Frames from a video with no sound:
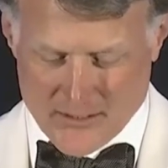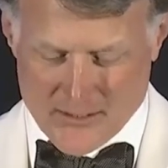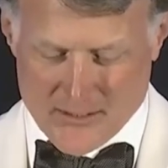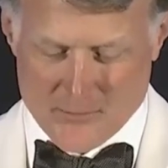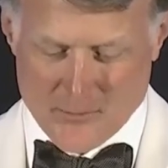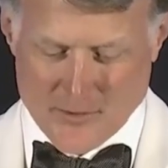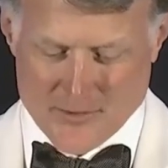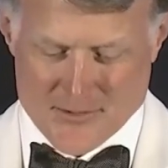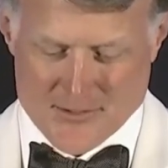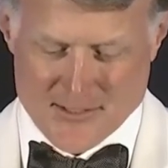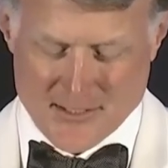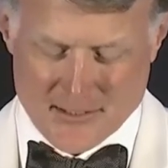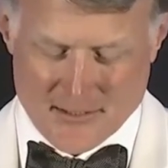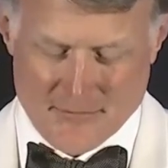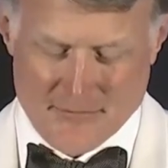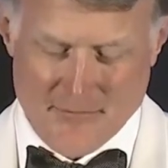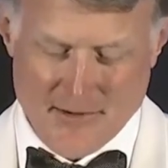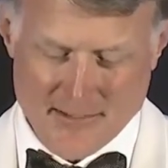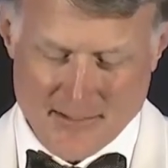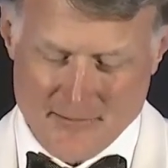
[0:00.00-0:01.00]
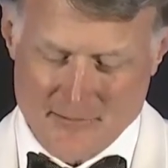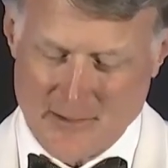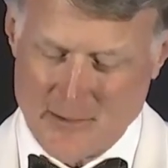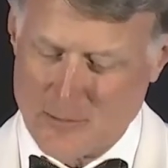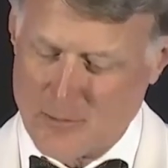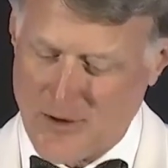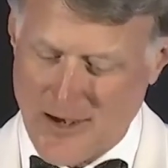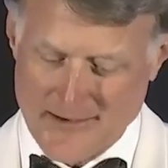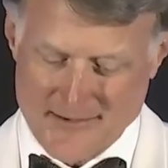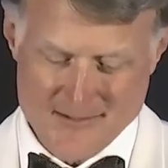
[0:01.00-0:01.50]
while still effectively
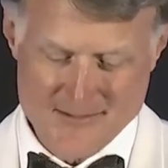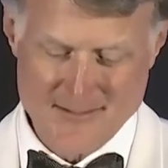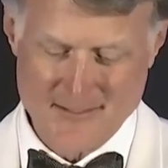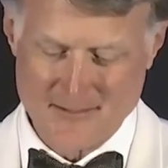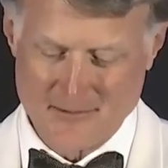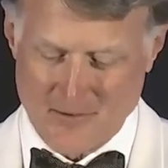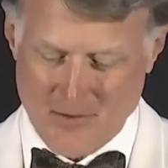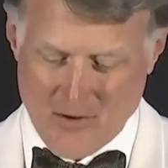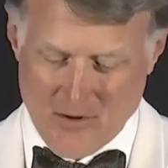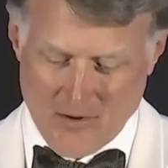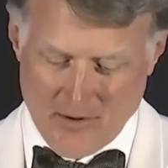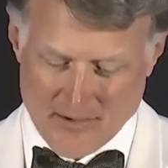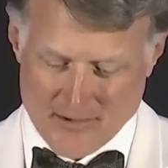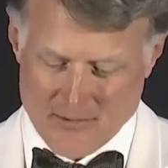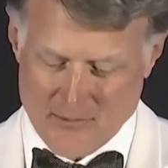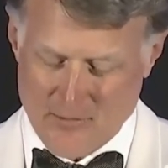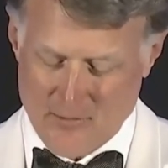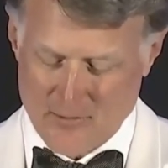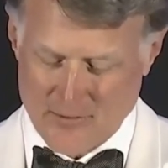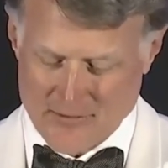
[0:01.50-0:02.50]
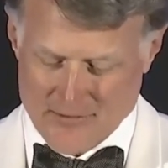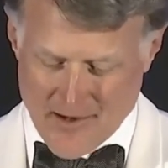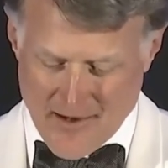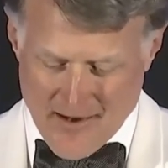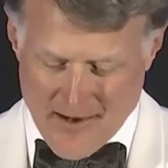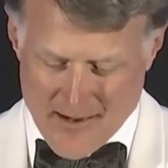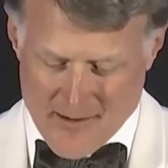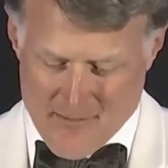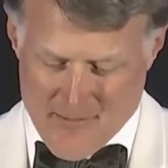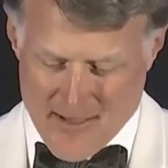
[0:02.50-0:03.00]
practicing law and devoting
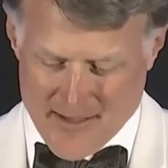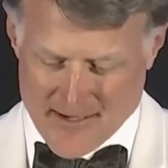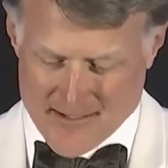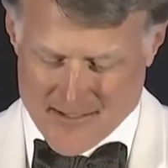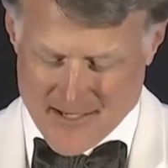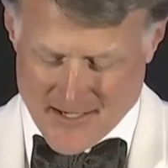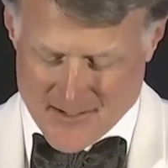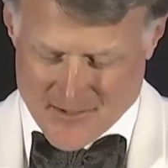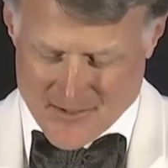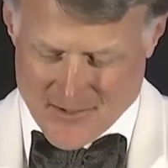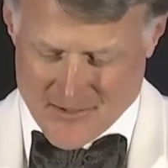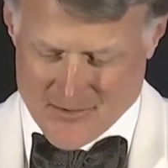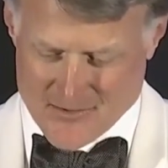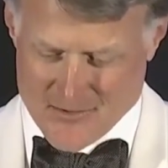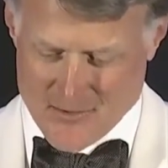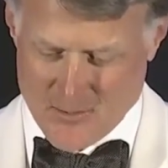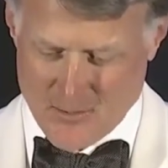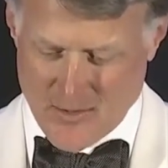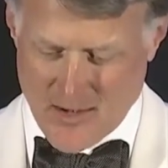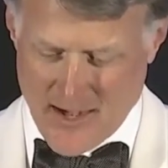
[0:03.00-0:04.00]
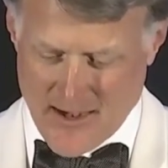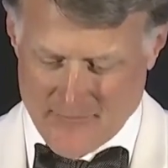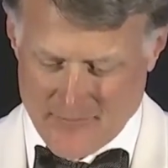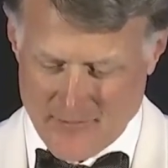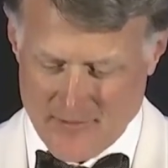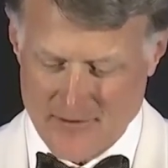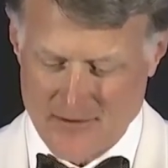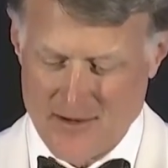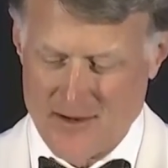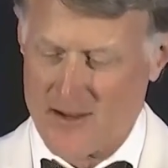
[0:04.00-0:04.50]
time and attention to
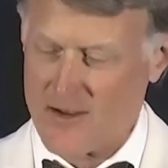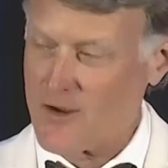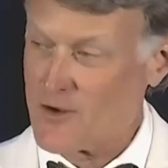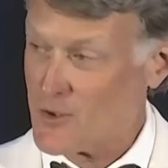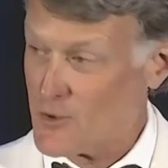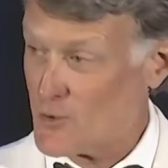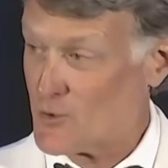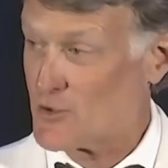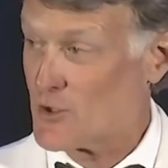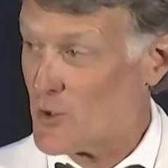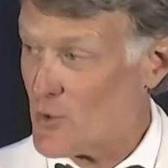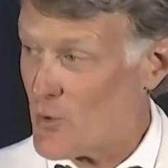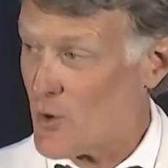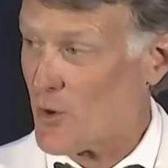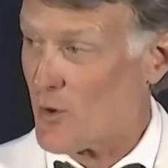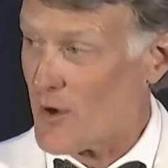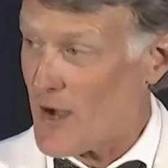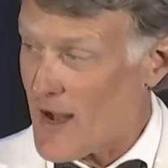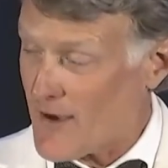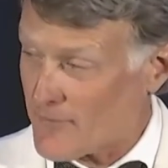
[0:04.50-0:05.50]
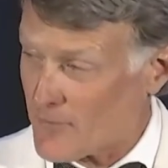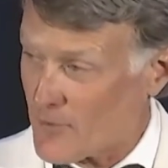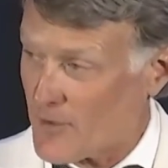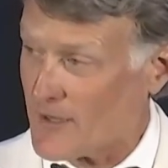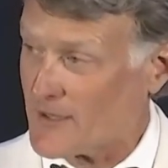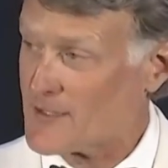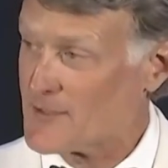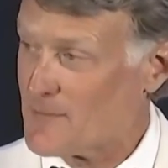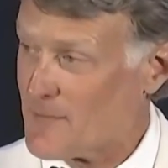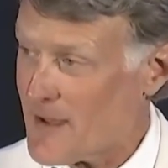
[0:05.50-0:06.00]
her
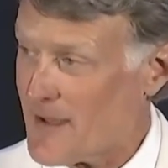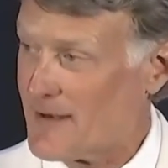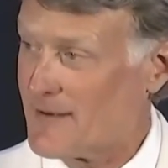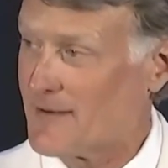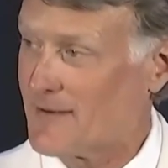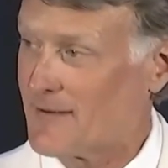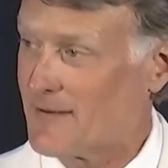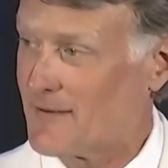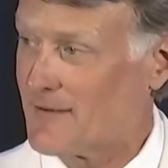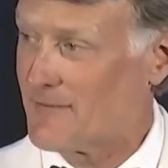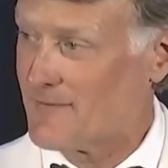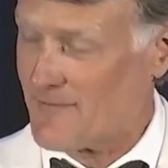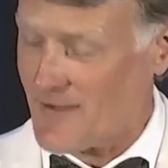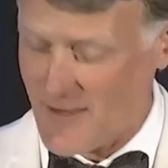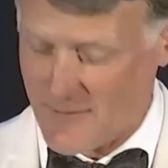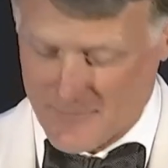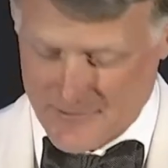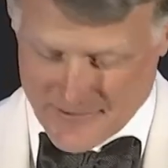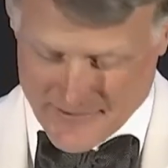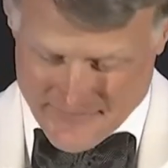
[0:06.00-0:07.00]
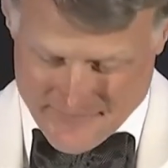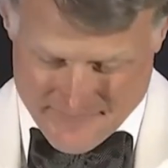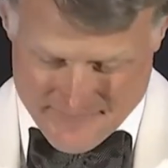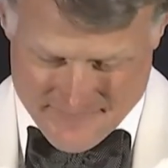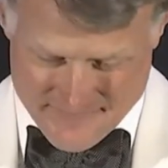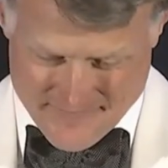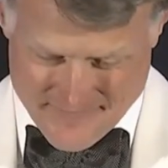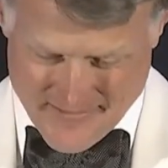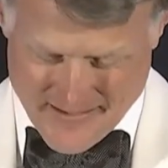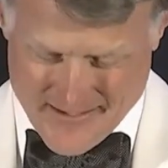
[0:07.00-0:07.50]
ever-expanding family.
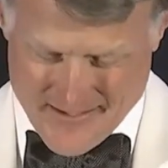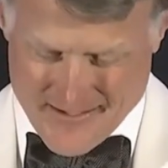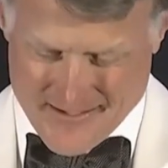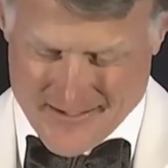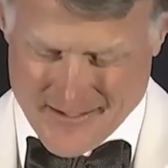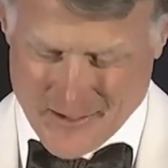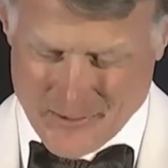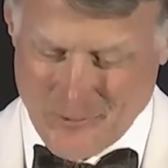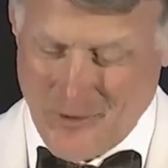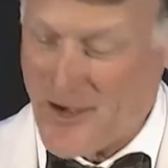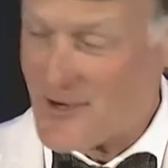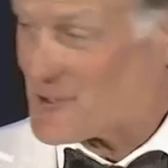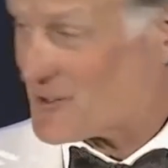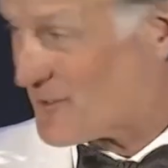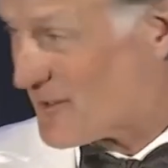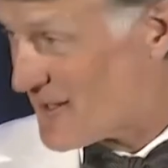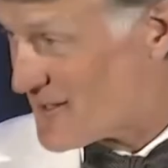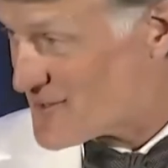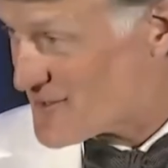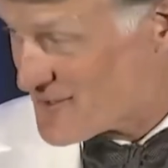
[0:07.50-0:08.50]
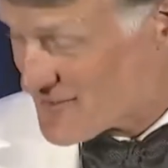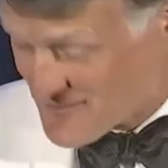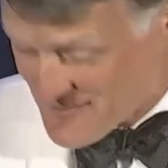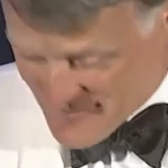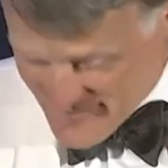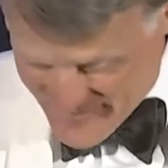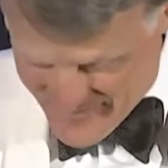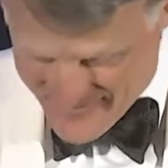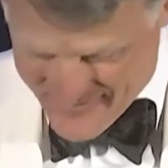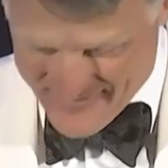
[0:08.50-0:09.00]

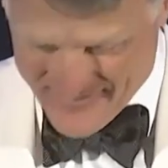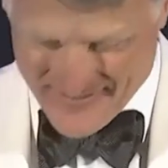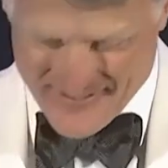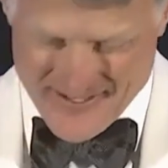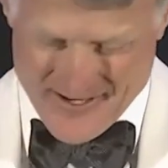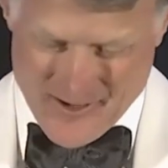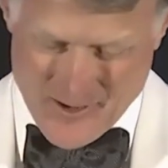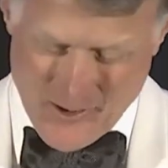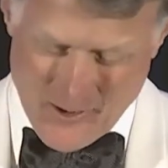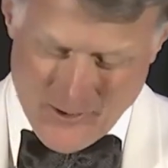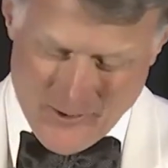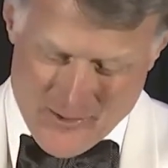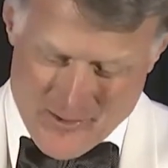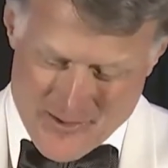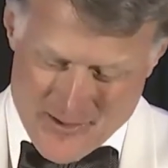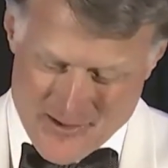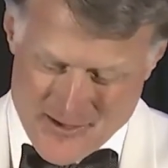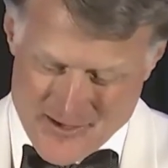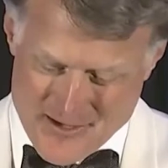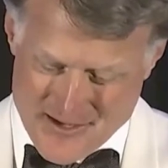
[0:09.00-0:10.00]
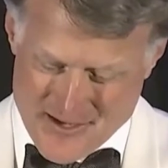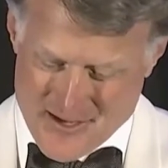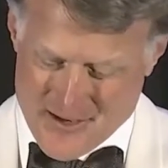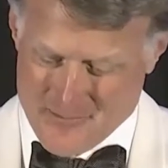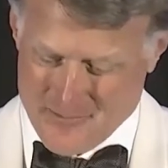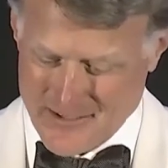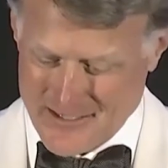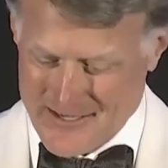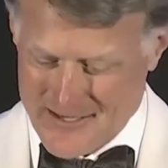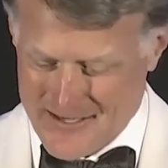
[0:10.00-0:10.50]
Congratulations on the
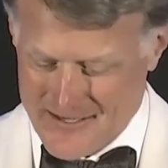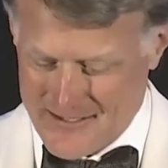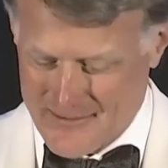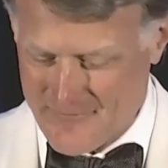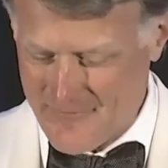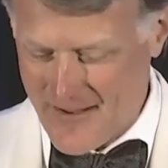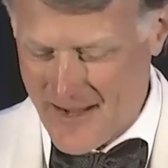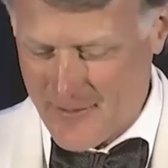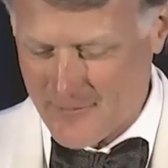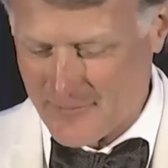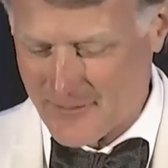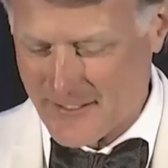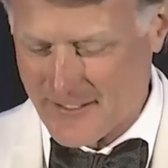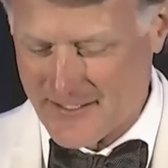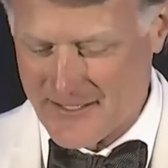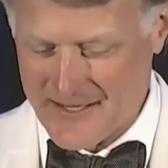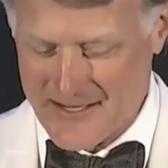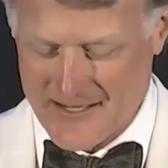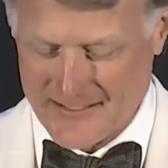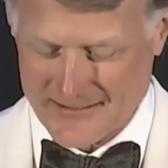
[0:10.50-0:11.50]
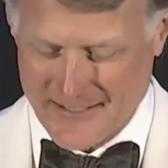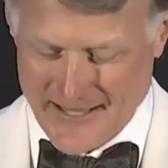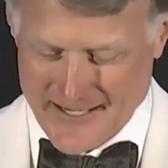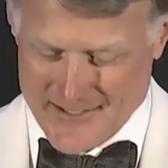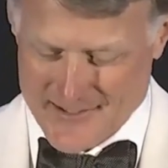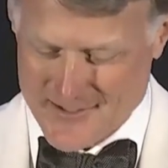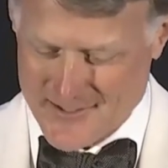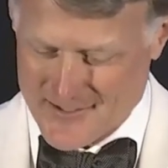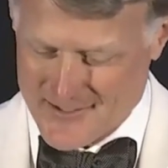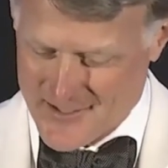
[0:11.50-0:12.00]
McKee family
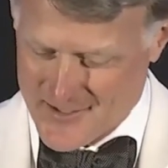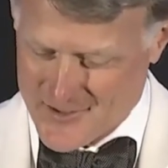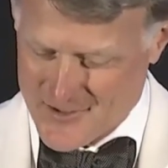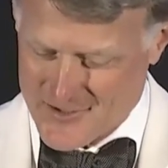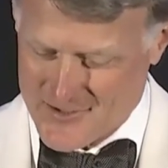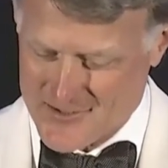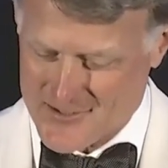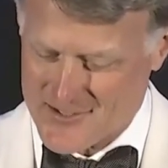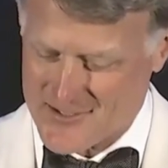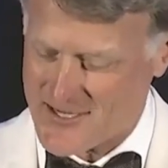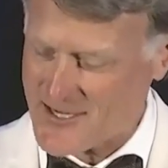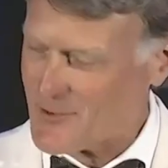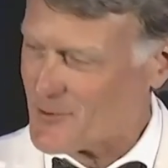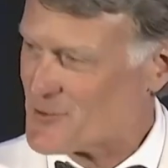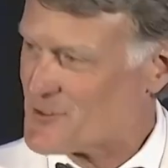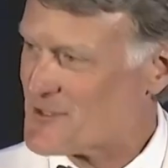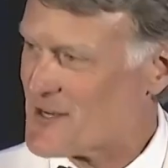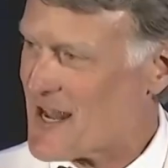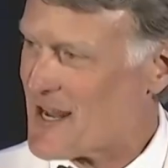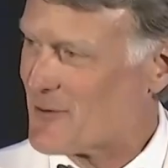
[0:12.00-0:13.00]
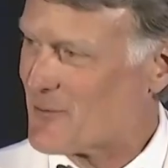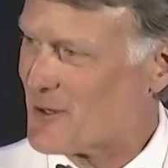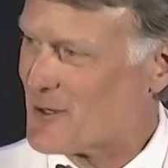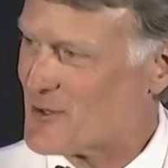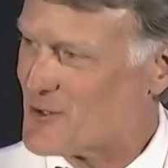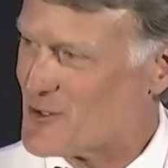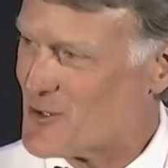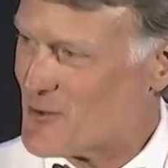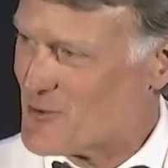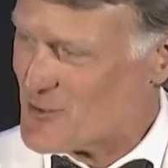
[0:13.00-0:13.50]
latest addition, Steele
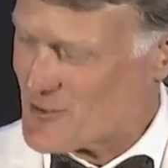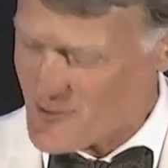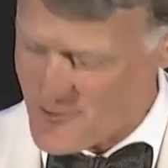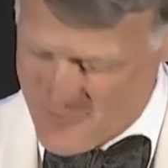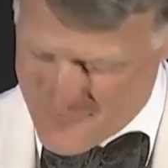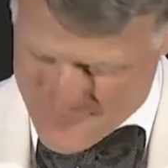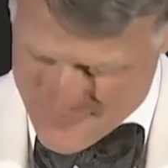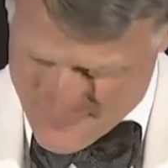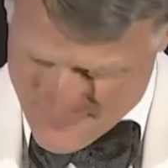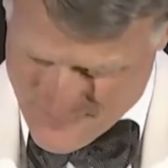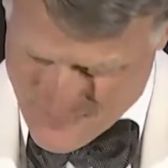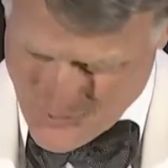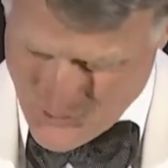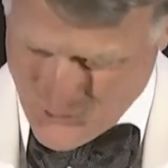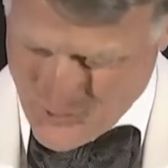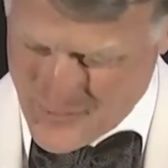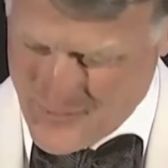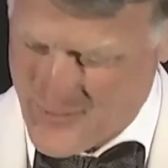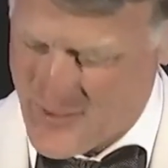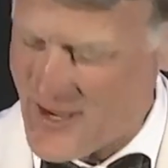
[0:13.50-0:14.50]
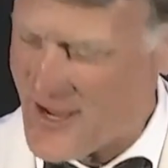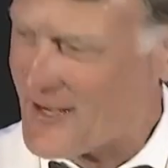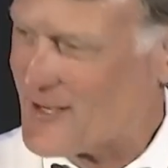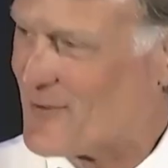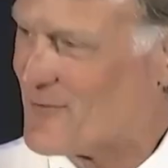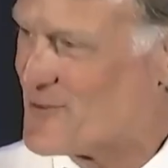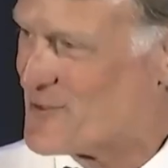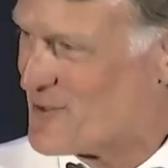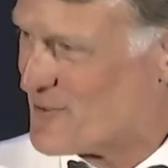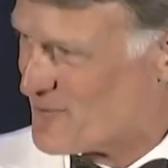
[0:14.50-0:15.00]
Stanwyck Jr., born at the end
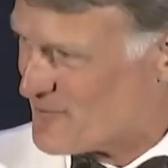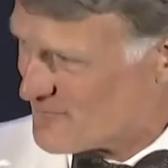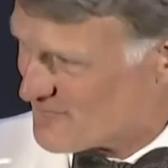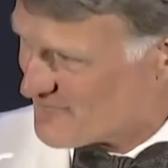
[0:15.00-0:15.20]
of June.